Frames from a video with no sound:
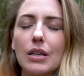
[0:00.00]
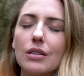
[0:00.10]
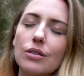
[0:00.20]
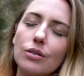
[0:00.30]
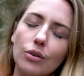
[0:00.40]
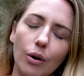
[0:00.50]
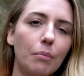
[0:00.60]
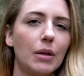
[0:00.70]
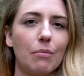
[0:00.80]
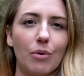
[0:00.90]
and so
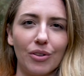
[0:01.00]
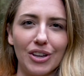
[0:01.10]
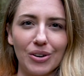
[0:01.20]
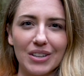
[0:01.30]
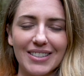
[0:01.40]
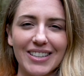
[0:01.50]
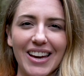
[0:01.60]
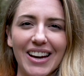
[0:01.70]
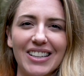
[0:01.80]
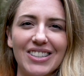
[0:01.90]
many more that you can
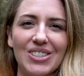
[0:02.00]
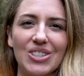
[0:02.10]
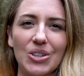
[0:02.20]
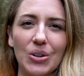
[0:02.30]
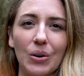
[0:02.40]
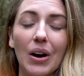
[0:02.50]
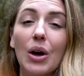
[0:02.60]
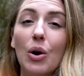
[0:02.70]
see and do.